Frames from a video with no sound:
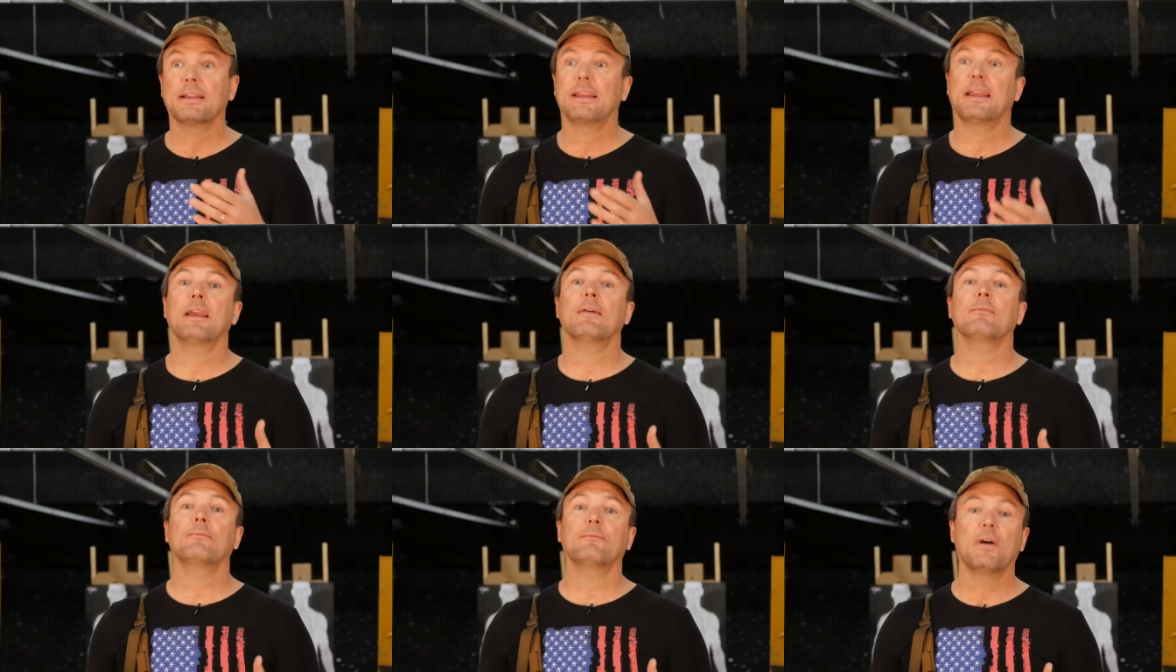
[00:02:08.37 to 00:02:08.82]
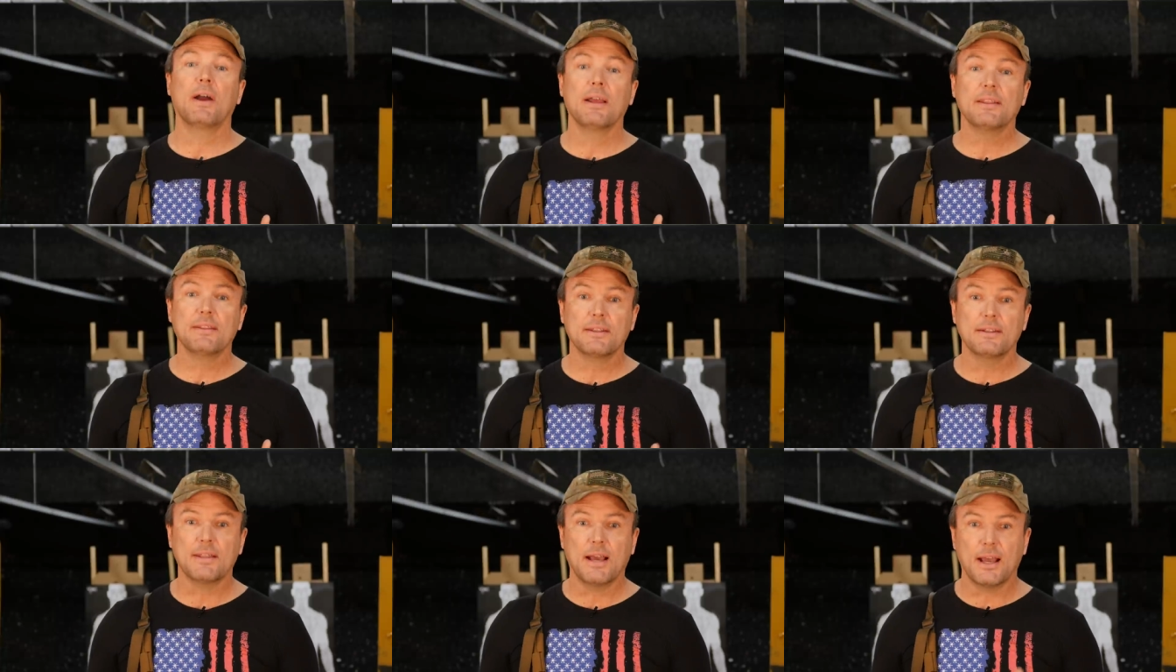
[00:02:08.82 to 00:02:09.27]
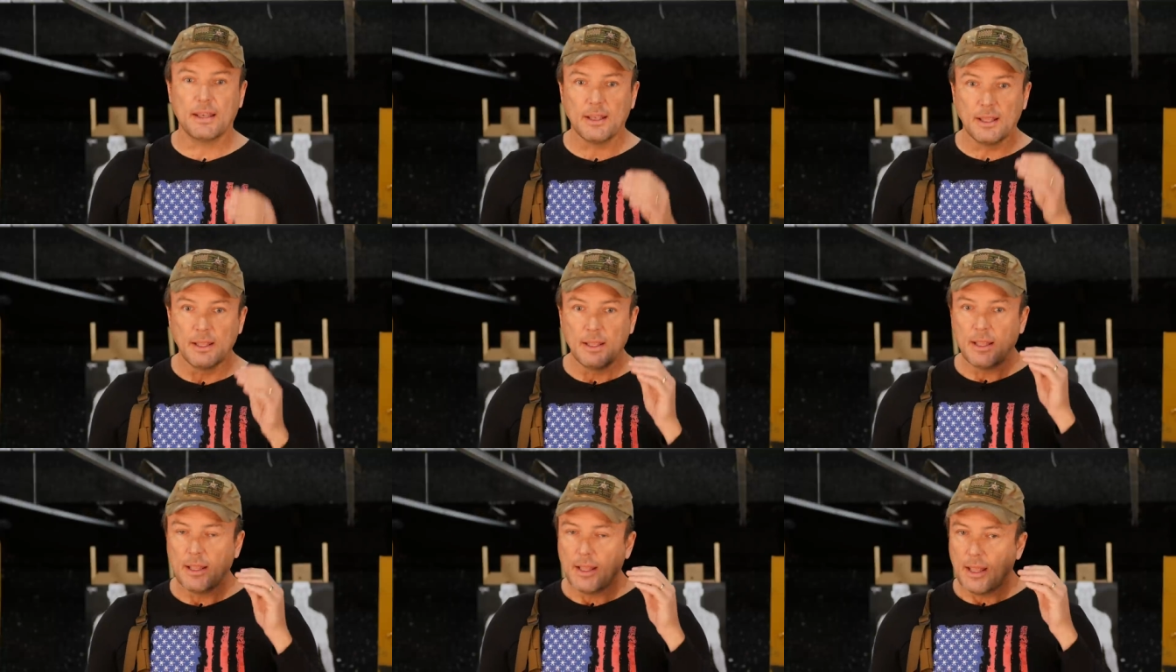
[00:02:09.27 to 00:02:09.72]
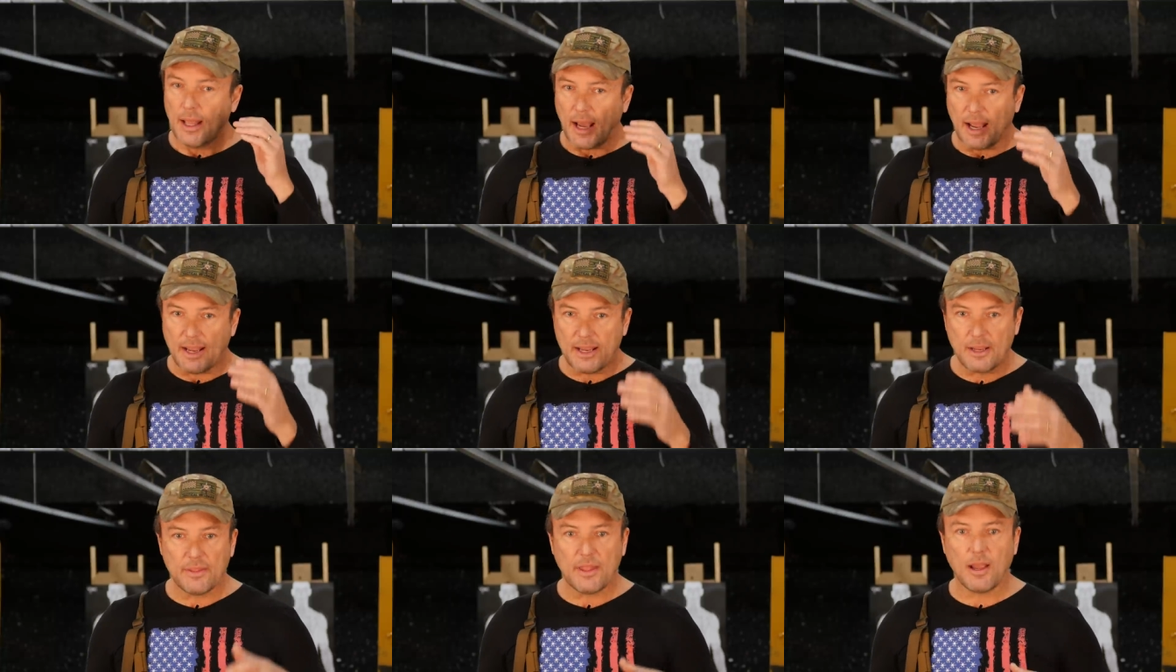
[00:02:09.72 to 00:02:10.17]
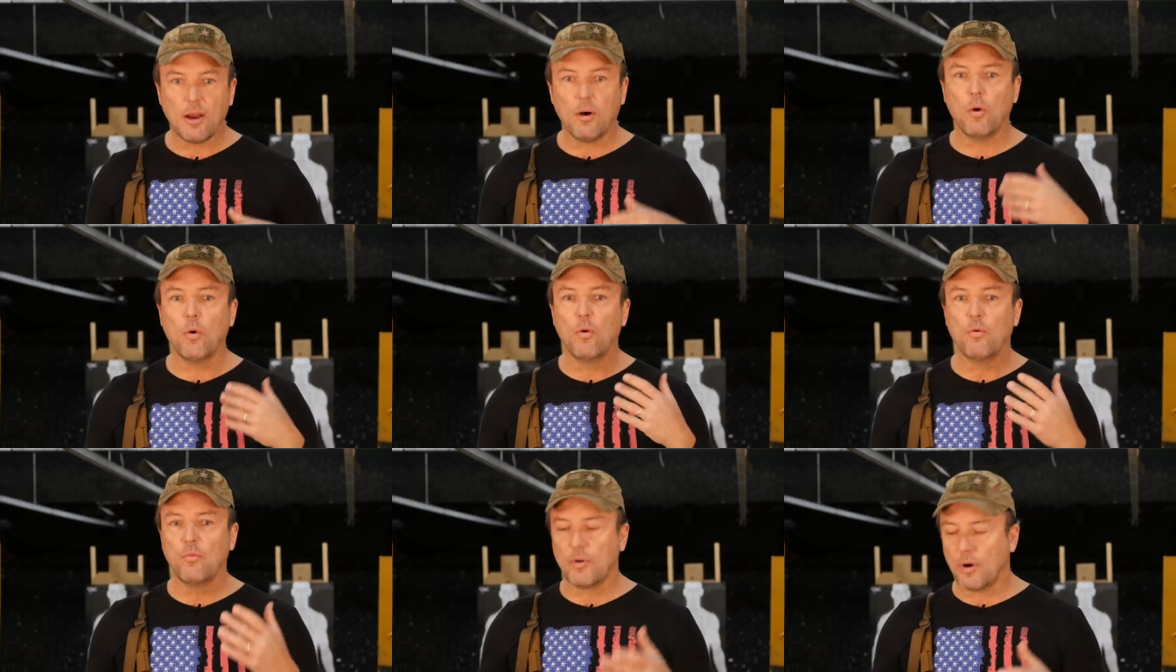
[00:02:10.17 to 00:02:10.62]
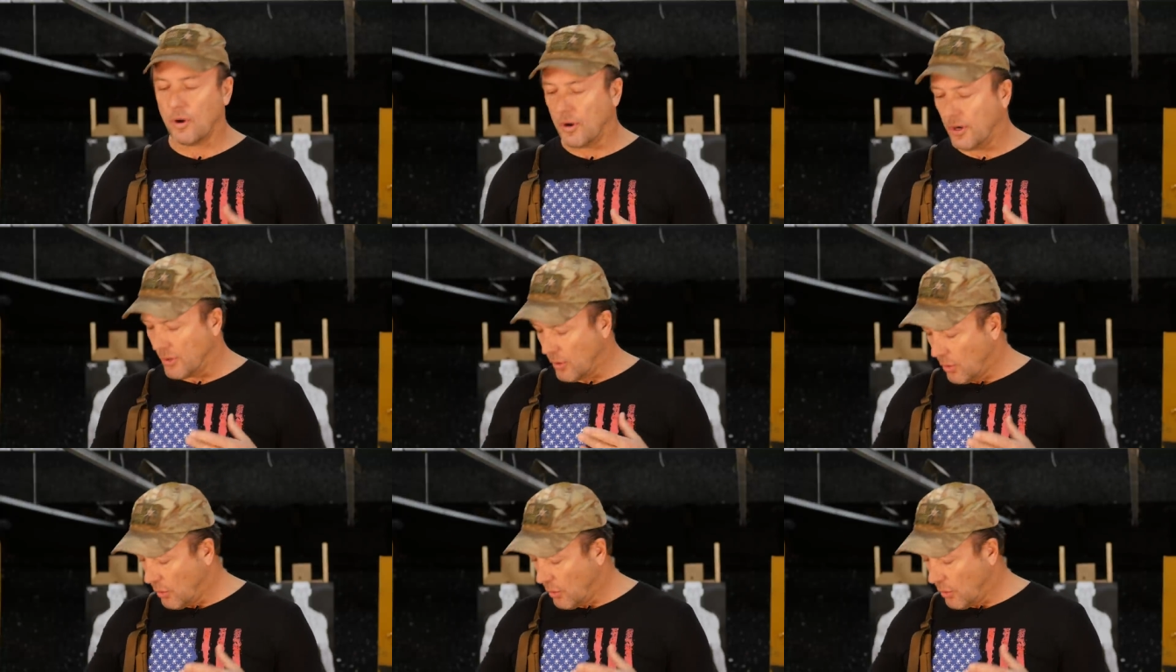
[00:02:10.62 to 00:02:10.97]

Can't find the dot. I hear that over and